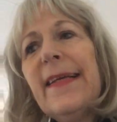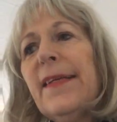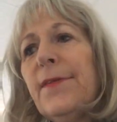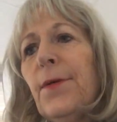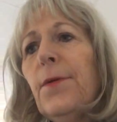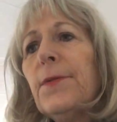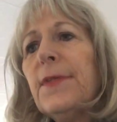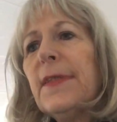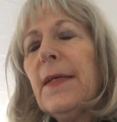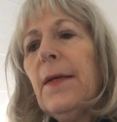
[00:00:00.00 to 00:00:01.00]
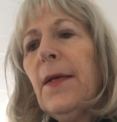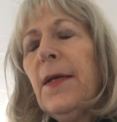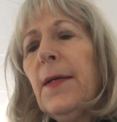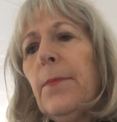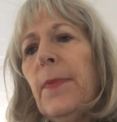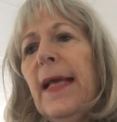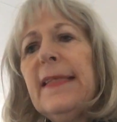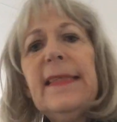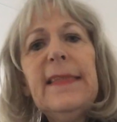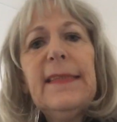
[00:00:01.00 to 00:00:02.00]
those
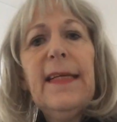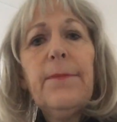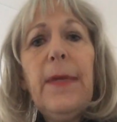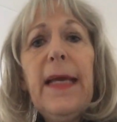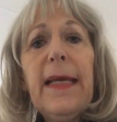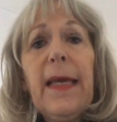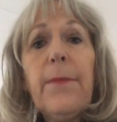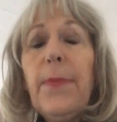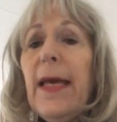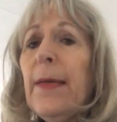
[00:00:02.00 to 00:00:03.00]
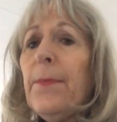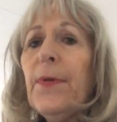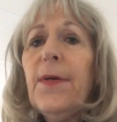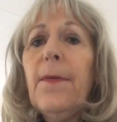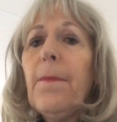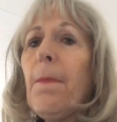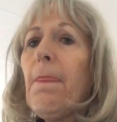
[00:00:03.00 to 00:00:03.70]
places that make paper,